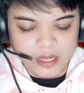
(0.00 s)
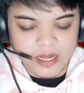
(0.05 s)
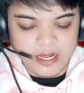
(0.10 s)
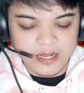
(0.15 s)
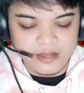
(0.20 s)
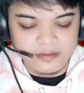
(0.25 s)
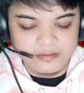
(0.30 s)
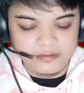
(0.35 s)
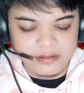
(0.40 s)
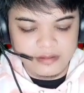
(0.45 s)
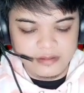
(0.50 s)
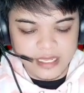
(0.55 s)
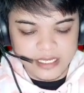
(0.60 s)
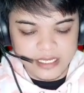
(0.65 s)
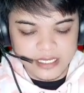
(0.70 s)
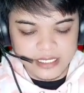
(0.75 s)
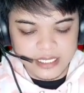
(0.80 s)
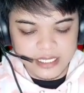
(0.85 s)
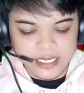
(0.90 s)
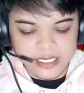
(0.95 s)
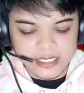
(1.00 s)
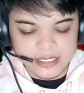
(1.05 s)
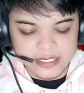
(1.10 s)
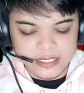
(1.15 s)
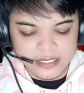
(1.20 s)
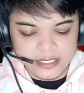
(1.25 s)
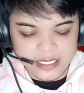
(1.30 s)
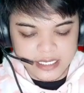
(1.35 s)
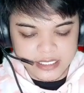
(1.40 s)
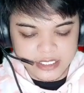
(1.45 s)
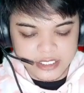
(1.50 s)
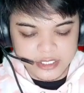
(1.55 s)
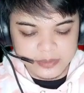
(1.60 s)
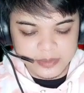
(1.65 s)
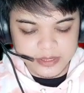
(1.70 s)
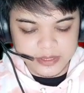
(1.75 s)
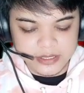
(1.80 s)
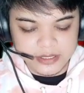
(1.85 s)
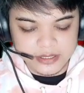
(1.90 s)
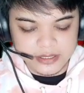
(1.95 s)
I'm flying like the
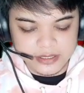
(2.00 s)
Dutchman.